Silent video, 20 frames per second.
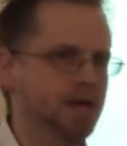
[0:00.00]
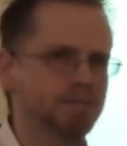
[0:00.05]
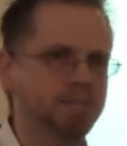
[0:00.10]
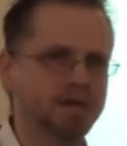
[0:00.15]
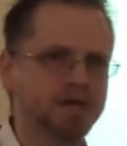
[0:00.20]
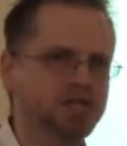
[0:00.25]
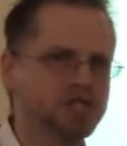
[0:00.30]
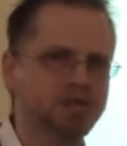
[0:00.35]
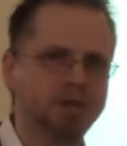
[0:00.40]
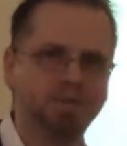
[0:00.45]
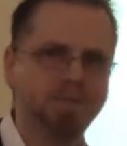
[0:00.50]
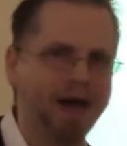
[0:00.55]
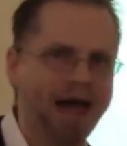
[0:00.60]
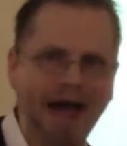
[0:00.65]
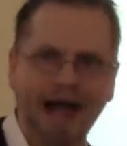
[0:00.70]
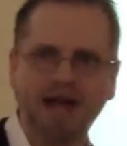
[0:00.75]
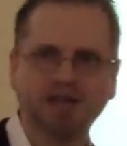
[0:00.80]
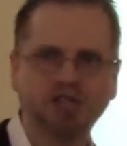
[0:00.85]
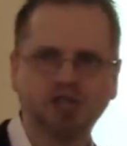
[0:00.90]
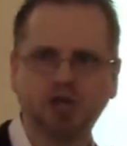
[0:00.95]
Because the
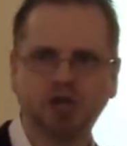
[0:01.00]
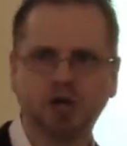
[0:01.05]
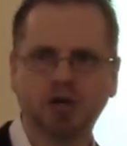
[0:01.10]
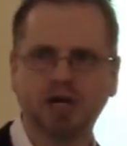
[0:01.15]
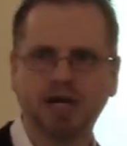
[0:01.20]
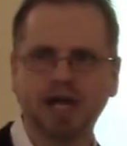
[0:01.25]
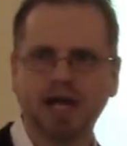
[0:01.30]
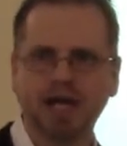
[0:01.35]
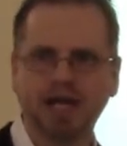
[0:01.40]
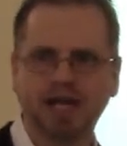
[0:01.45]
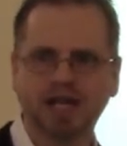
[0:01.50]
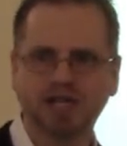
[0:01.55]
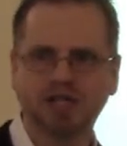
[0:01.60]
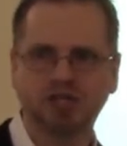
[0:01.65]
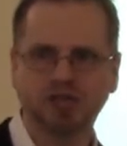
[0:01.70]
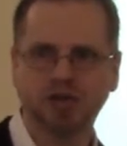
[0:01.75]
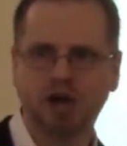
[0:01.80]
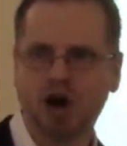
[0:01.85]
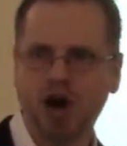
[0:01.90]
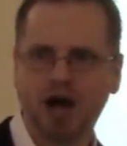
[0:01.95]
pastor
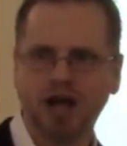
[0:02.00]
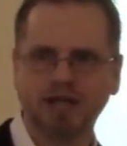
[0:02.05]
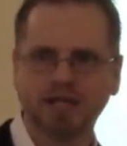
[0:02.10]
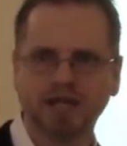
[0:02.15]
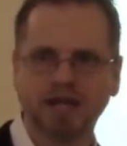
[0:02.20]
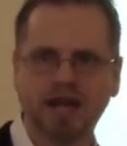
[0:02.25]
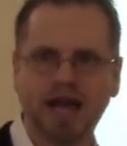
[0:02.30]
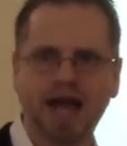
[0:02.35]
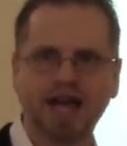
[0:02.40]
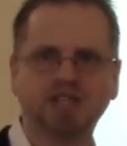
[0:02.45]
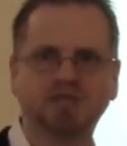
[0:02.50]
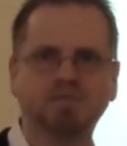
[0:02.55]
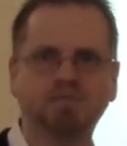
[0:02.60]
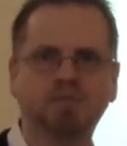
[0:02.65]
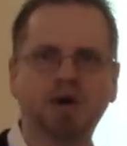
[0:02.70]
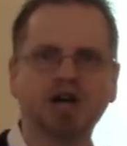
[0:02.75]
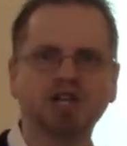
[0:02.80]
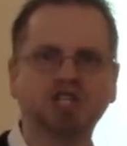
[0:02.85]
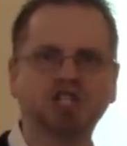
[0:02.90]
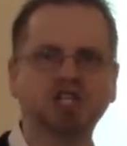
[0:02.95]
is not as
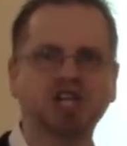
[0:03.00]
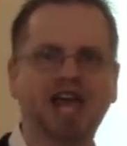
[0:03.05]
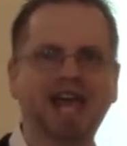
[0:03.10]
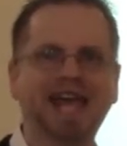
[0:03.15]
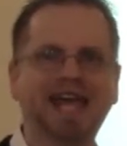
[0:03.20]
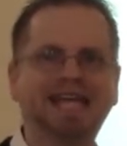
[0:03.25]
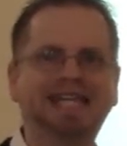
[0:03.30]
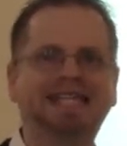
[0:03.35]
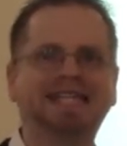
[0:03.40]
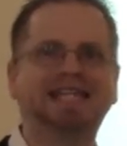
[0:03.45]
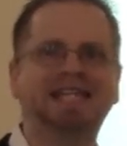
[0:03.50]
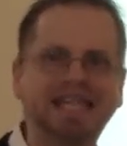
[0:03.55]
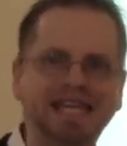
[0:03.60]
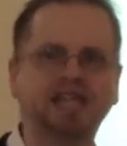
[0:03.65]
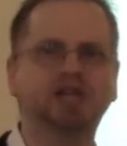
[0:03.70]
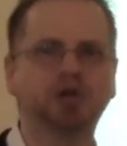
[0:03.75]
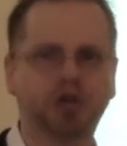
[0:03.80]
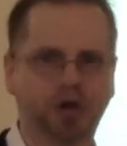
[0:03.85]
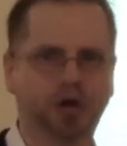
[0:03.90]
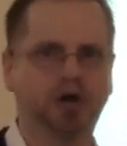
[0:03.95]
much a
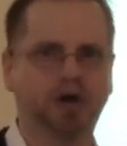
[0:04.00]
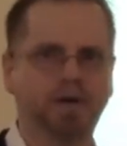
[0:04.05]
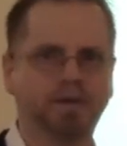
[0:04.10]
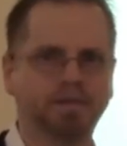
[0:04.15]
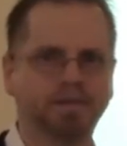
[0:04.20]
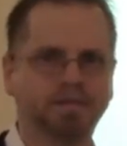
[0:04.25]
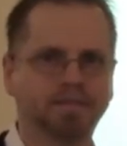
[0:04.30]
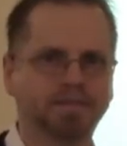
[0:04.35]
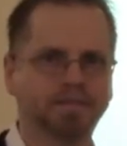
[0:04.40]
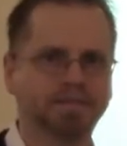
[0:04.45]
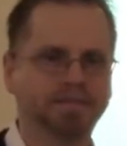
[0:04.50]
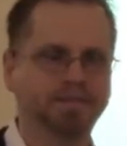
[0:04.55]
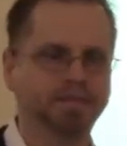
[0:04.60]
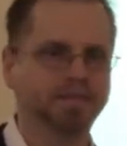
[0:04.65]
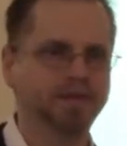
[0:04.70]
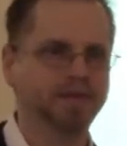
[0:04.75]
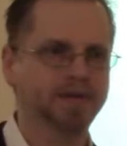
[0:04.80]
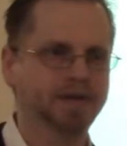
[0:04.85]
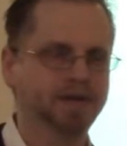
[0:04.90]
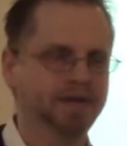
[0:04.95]
leader
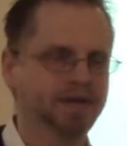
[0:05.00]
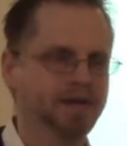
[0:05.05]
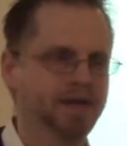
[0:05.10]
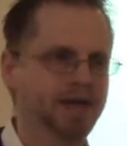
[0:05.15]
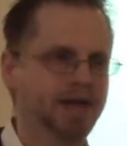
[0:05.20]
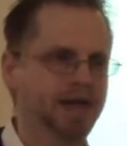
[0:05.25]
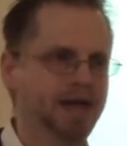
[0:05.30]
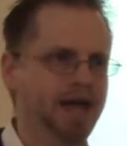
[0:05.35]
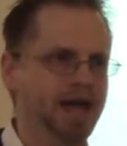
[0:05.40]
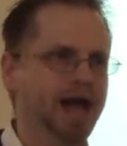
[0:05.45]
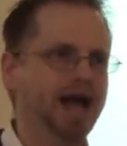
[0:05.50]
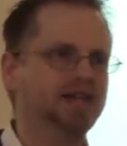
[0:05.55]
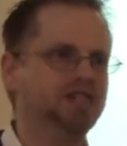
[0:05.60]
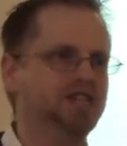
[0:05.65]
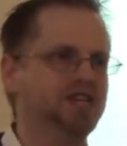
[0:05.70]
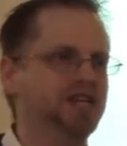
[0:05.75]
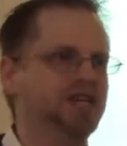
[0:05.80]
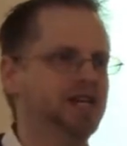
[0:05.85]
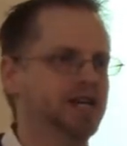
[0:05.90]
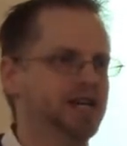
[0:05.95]

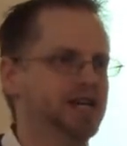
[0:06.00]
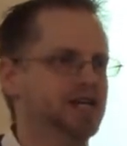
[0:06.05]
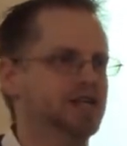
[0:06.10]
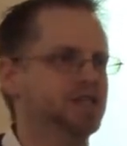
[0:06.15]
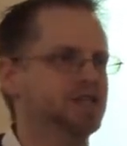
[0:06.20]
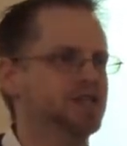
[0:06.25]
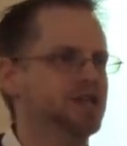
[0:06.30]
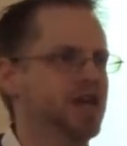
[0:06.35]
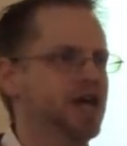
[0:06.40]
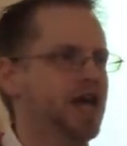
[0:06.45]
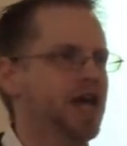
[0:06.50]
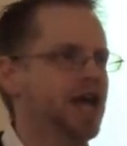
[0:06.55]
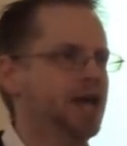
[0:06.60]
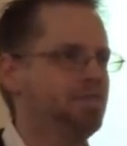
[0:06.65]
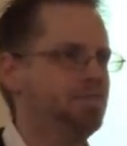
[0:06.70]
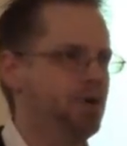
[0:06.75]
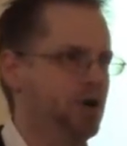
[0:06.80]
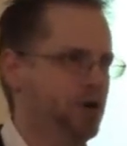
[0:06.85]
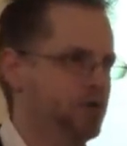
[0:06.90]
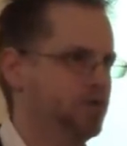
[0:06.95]
as he is
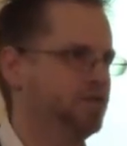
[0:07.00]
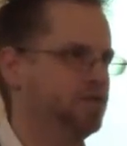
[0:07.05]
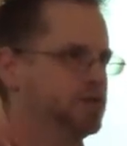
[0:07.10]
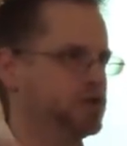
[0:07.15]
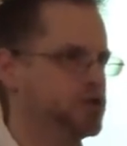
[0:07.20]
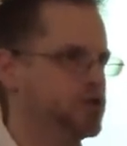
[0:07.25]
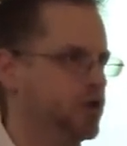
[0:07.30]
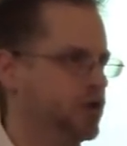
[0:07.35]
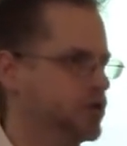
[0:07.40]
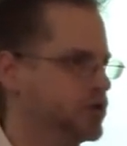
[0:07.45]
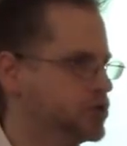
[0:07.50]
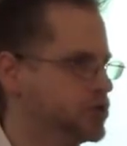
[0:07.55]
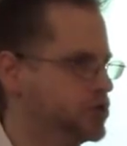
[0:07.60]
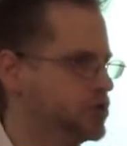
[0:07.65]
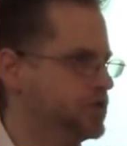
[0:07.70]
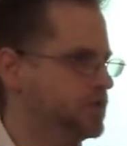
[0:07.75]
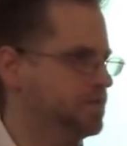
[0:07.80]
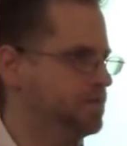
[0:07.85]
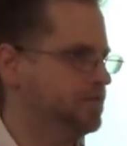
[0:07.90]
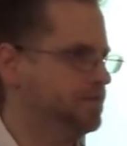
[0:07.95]
a part of the
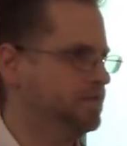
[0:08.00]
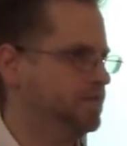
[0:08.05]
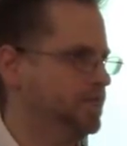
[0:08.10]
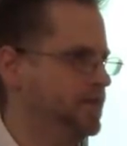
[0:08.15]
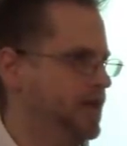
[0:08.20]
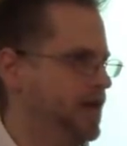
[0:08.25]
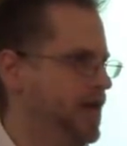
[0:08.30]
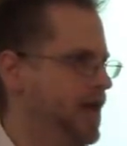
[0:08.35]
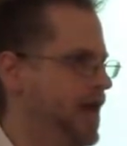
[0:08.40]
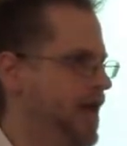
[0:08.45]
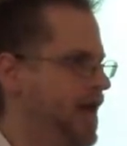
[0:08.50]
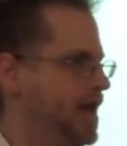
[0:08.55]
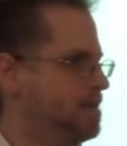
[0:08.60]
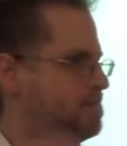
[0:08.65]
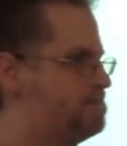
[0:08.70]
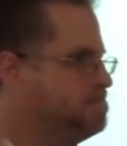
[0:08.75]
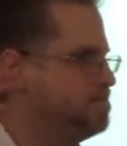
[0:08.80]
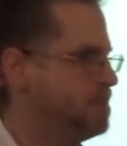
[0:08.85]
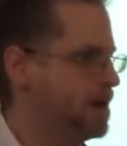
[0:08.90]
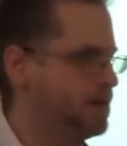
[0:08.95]
church, a
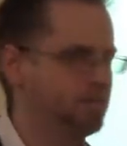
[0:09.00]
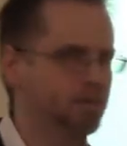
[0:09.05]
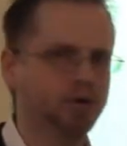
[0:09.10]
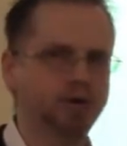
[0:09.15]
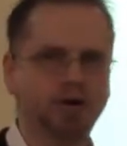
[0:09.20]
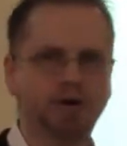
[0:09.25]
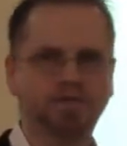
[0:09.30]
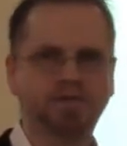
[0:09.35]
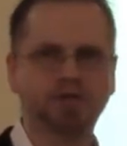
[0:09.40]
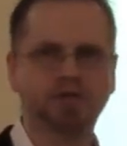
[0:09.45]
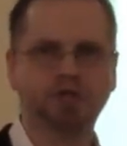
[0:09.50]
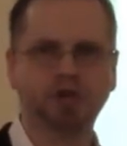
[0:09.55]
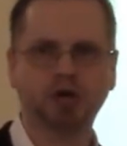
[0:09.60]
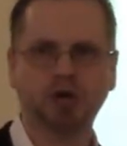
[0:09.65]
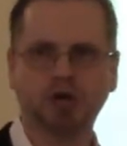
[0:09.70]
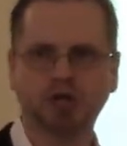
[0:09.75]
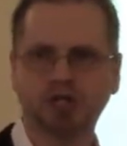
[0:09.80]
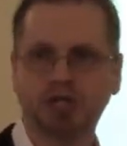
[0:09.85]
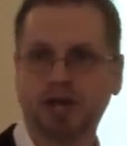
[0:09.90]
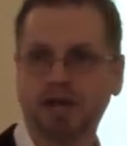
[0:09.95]
member of the
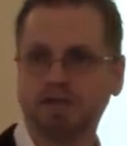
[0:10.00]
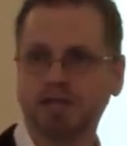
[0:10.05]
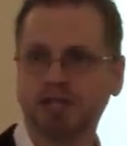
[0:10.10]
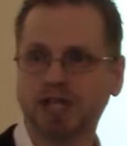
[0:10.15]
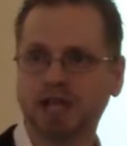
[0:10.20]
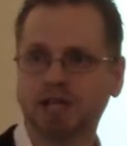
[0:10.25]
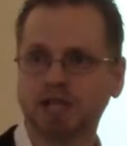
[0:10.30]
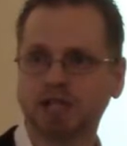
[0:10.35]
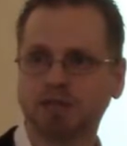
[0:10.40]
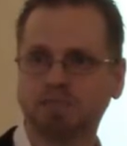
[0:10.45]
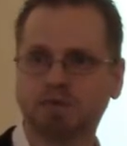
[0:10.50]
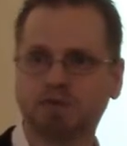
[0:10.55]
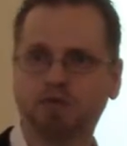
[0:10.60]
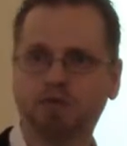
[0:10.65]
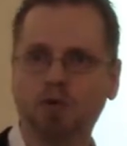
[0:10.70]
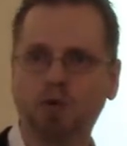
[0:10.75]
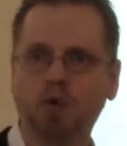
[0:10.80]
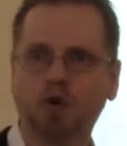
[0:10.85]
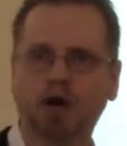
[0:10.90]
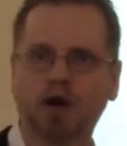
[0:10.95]
church. And I've said this
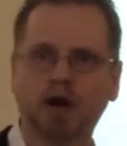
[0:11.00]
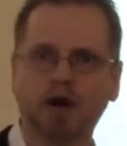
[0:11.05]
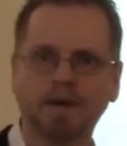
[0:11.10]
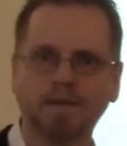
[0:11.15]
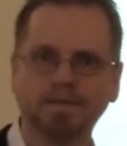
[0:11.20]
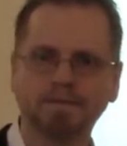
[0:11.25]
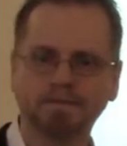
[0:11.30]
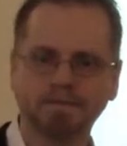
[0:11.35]
before